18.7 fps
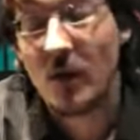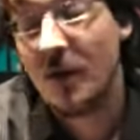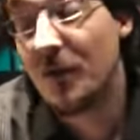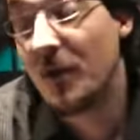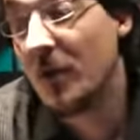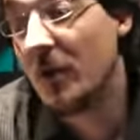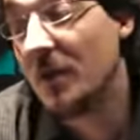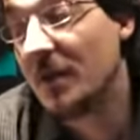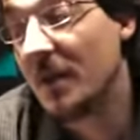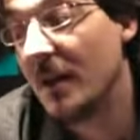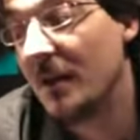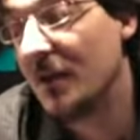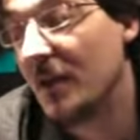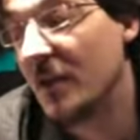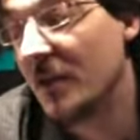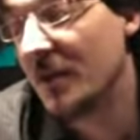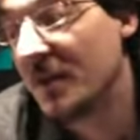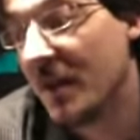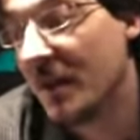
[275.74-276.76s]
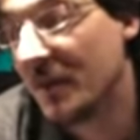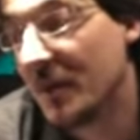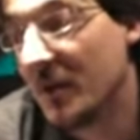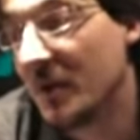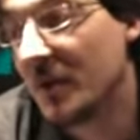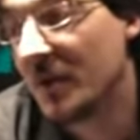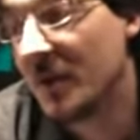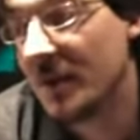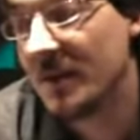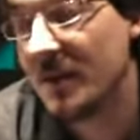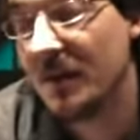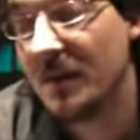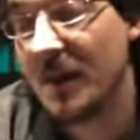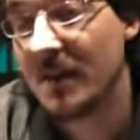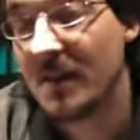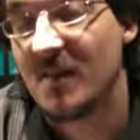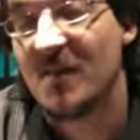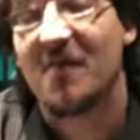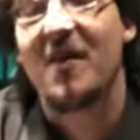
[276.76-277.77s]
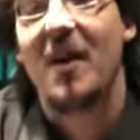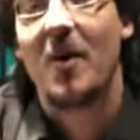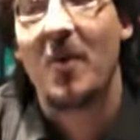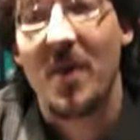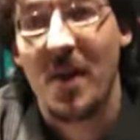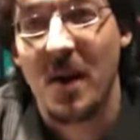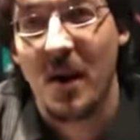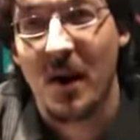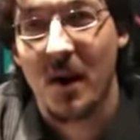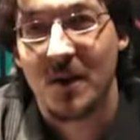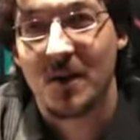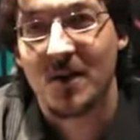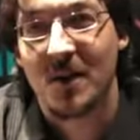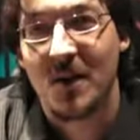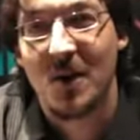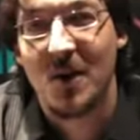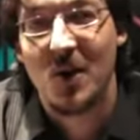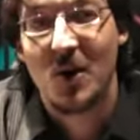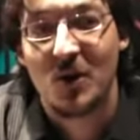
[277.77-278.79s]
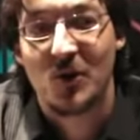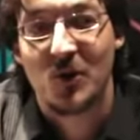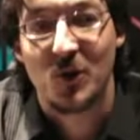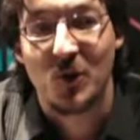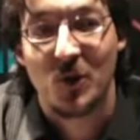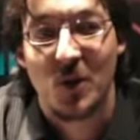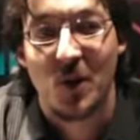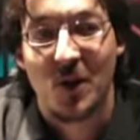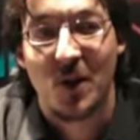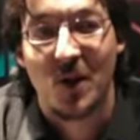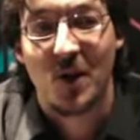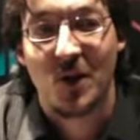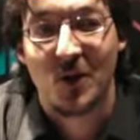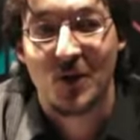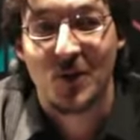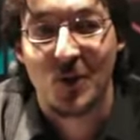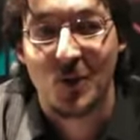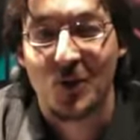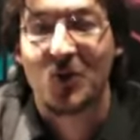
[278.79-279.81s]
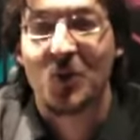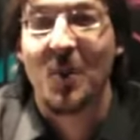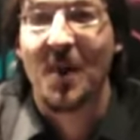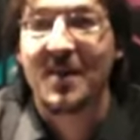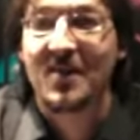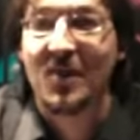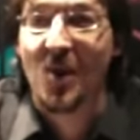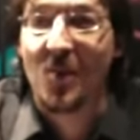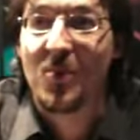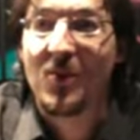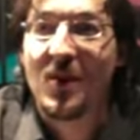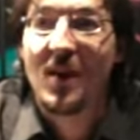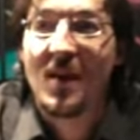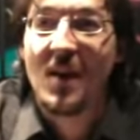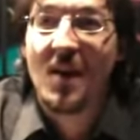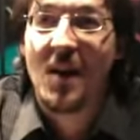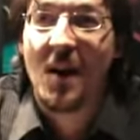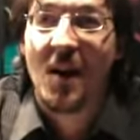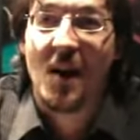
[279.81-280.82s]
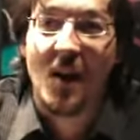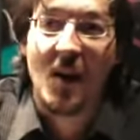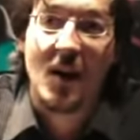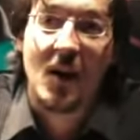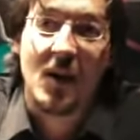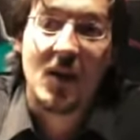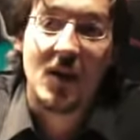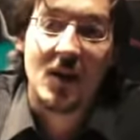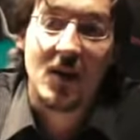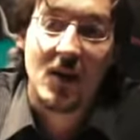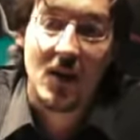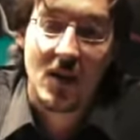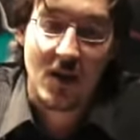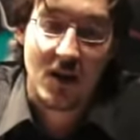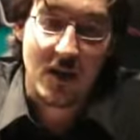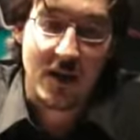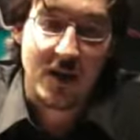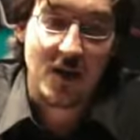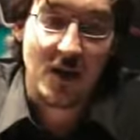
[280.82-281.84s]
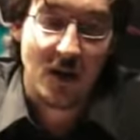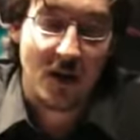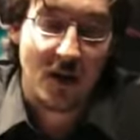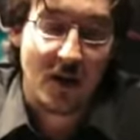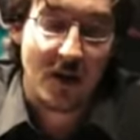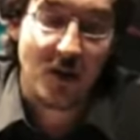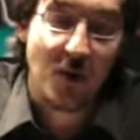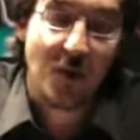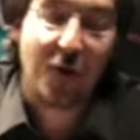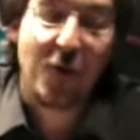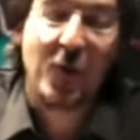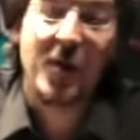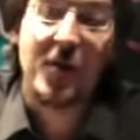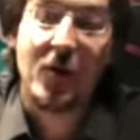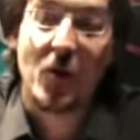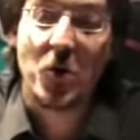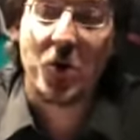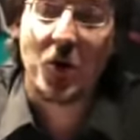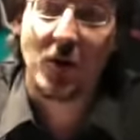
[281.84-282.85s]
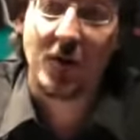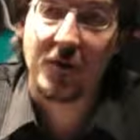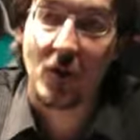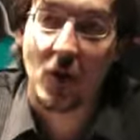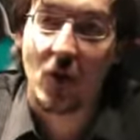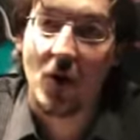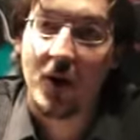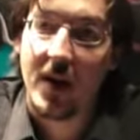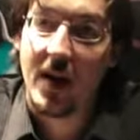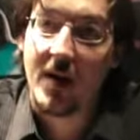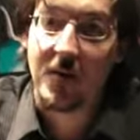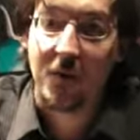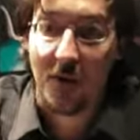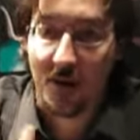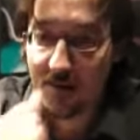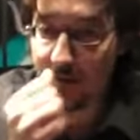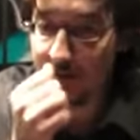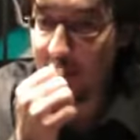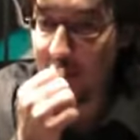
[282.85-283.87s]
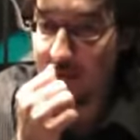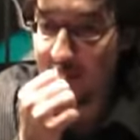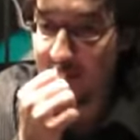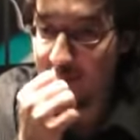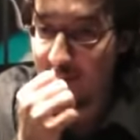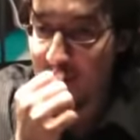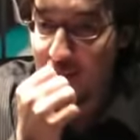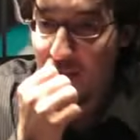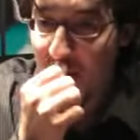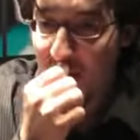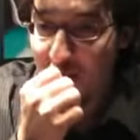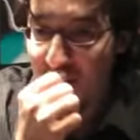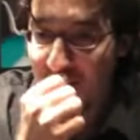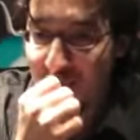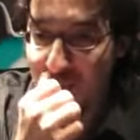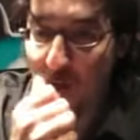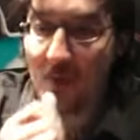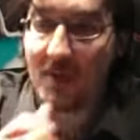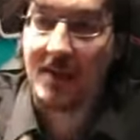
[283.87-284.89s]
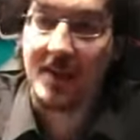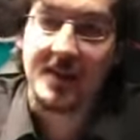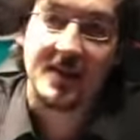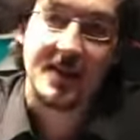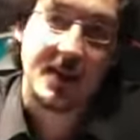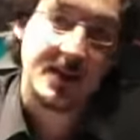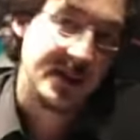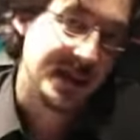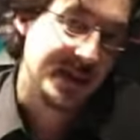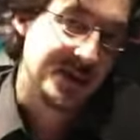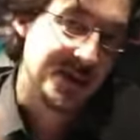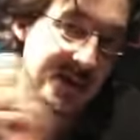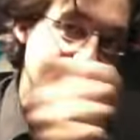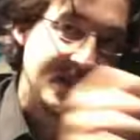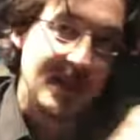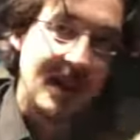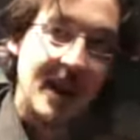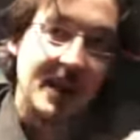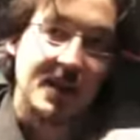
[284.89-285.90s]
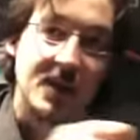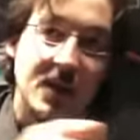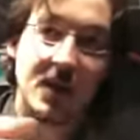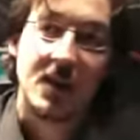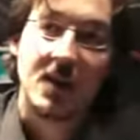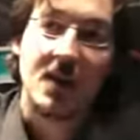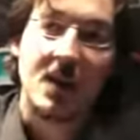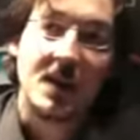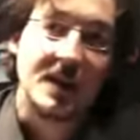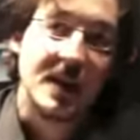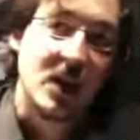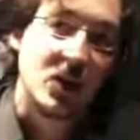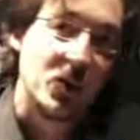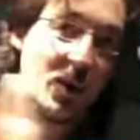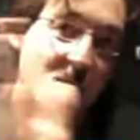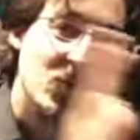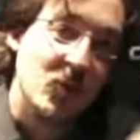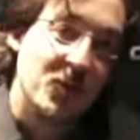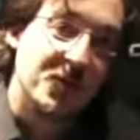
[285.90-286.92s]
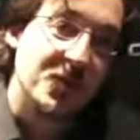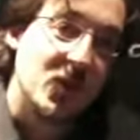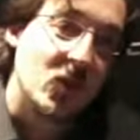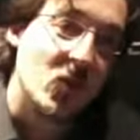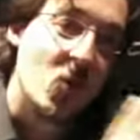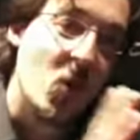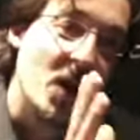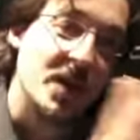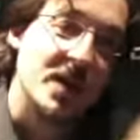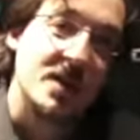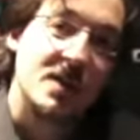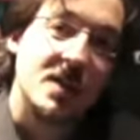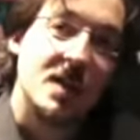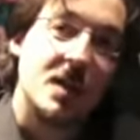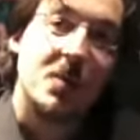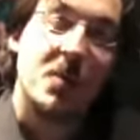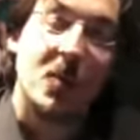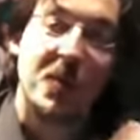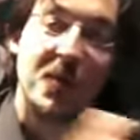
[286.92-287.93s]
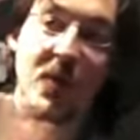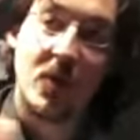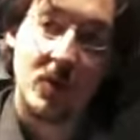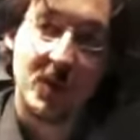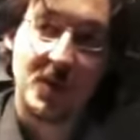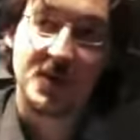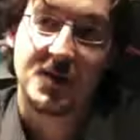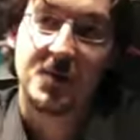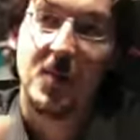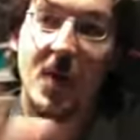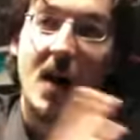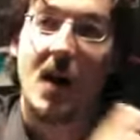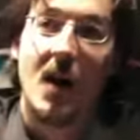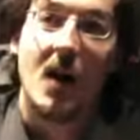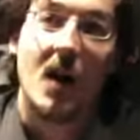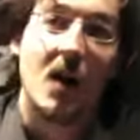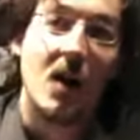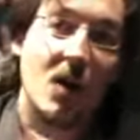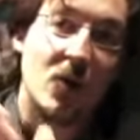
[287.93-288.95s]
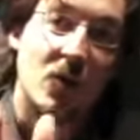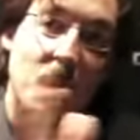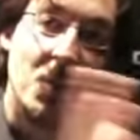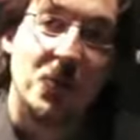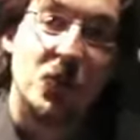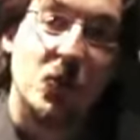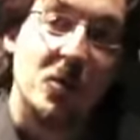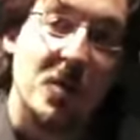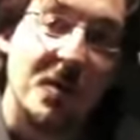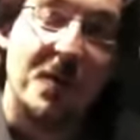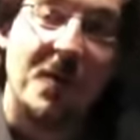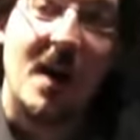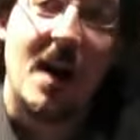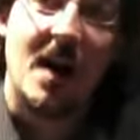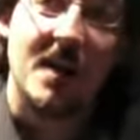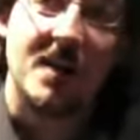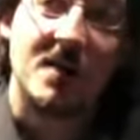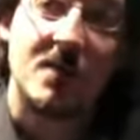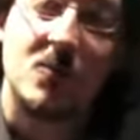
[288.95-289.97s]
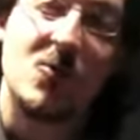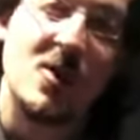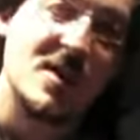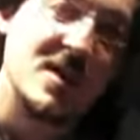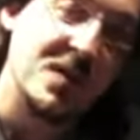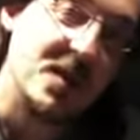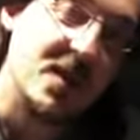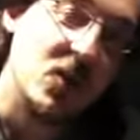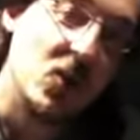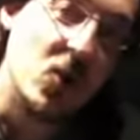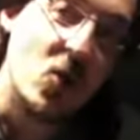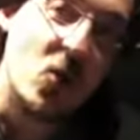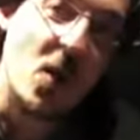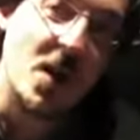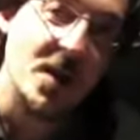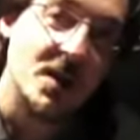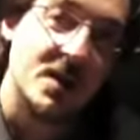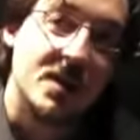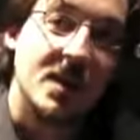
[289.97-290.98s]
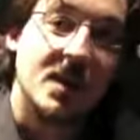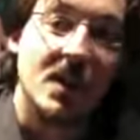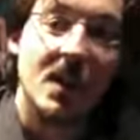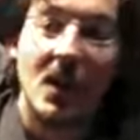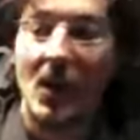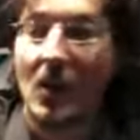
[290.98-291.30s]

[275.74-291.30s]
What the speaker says: So if you use DivX, it's very hard to mess up. In the free version of the codec, for instance, the only setting is a slider that will move the quality performance bar from super fast, relatively low quality,